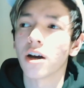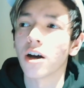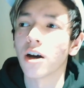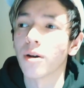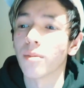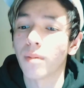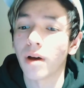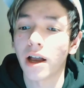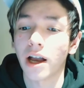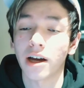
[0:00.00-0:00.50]

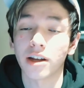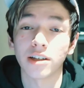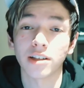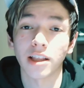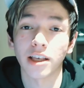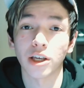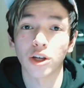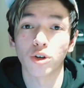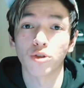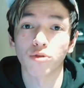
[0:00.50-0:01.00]
how to
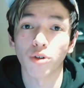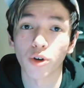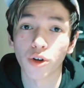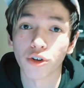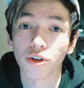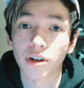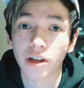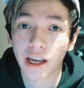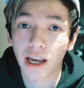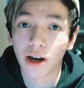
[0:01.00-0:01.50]
like grow
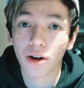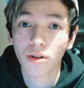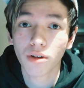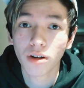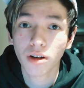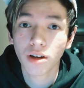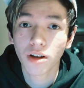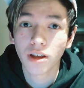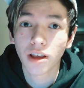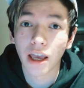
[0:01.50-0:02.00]
your account